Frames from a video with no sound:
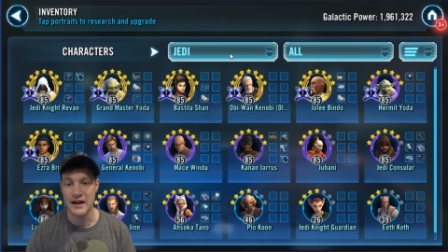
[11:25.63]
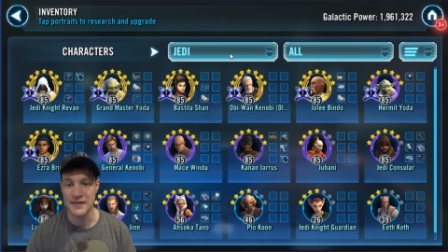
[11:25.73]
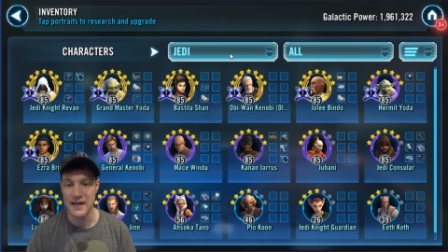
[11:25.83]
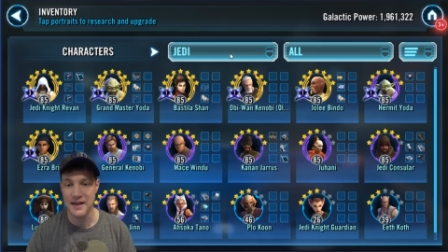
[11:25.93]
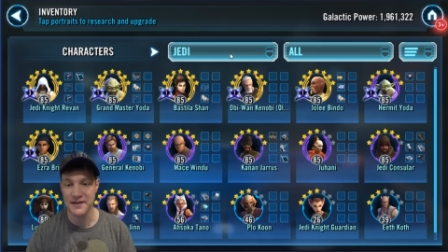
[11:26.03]

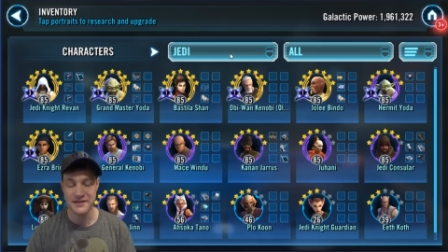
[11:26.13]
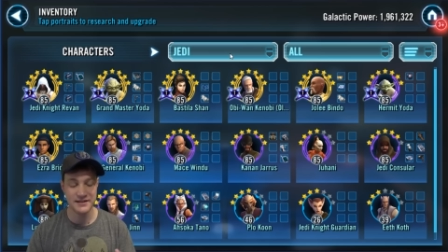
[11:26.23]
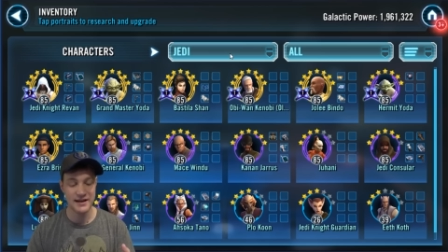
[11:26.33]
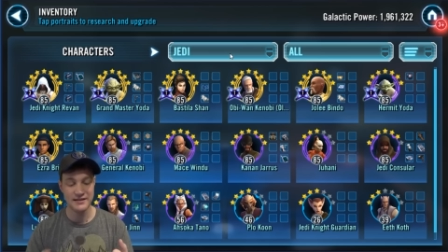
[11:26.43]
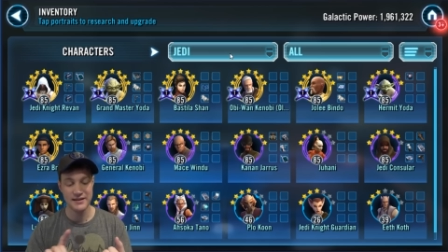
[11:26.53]
And then let's
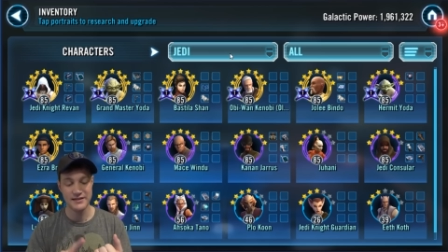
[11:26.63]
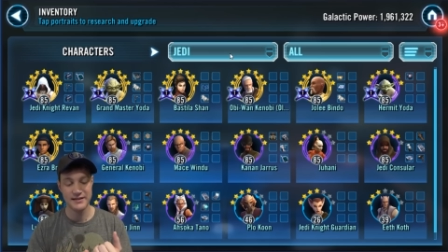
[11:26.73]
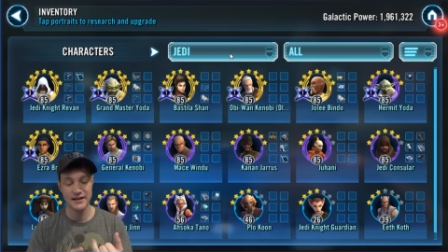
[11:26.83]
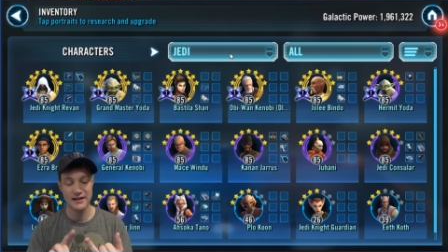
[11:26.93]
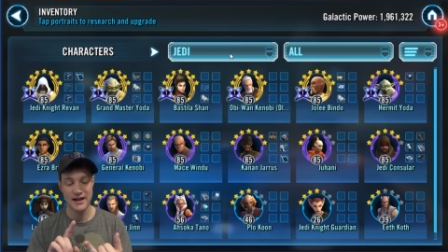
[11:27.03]
see, I said
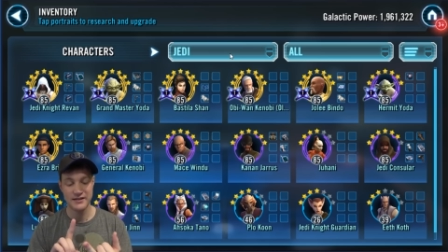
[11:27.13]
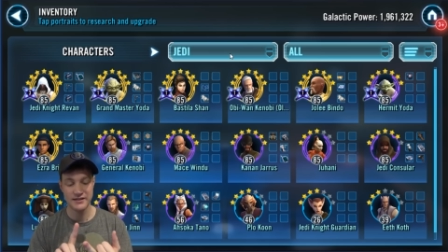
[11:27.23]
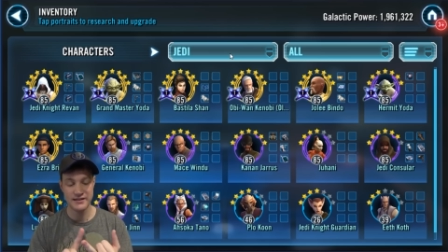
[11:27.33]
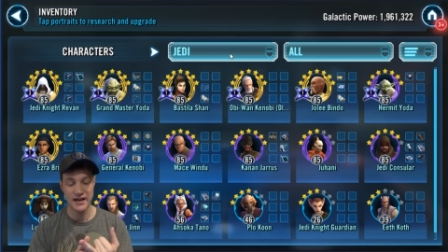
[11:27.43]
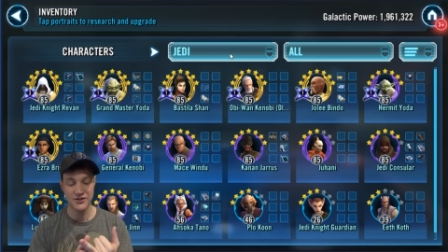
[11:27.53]

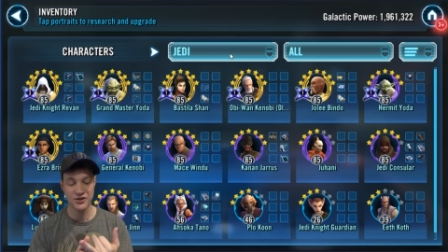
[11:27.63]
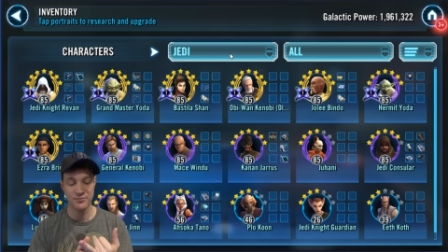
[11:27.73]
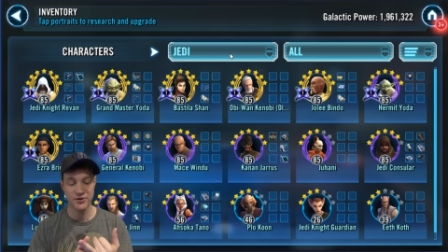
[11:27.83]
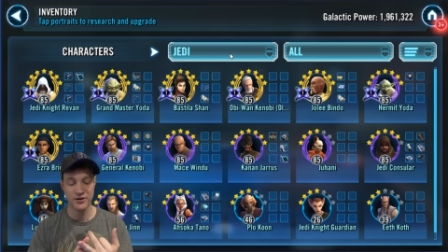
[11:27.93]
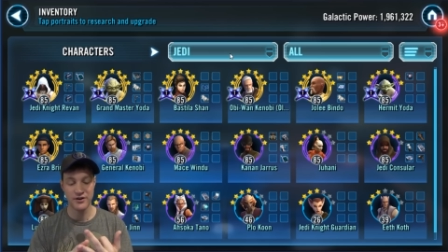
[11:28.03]
CLS, Death
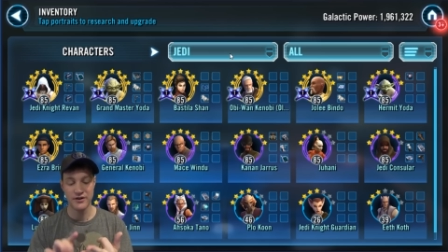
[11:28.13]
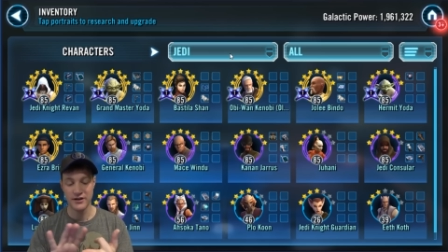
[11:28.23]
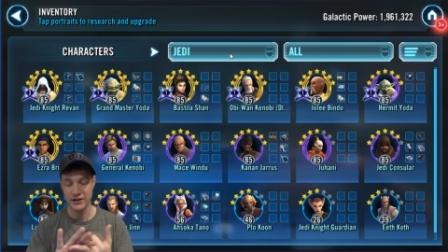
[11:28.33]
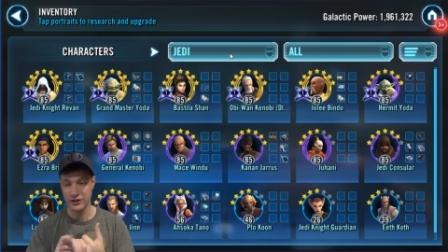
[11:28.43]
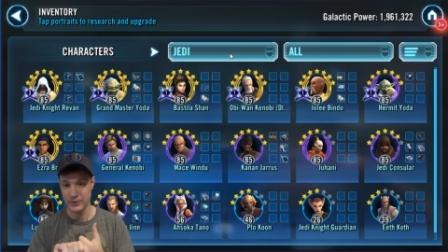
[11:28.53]
Trooper,
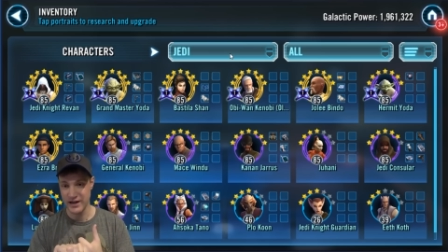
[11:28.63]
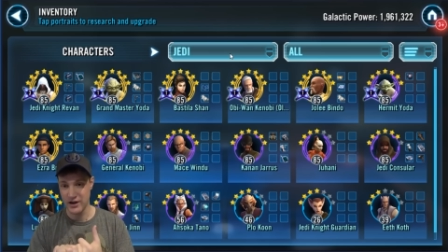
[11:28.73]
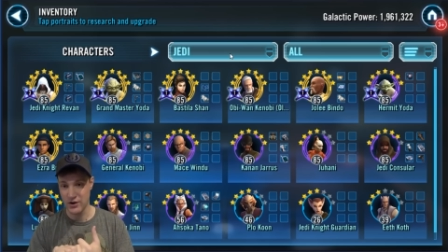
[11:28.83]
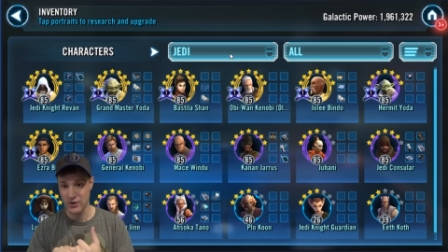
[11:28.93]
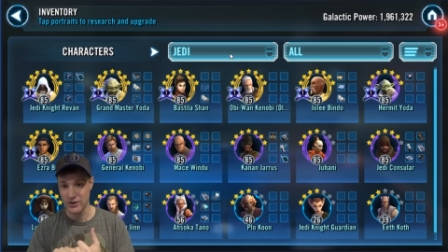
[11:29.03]

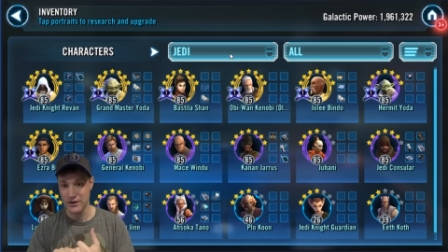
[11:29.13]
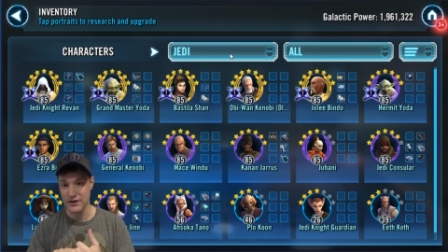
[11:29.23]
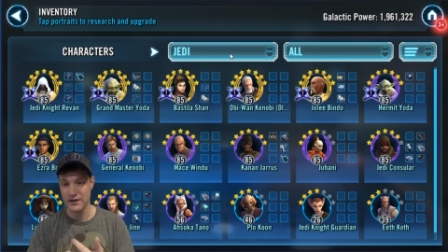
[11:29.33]
Greedo,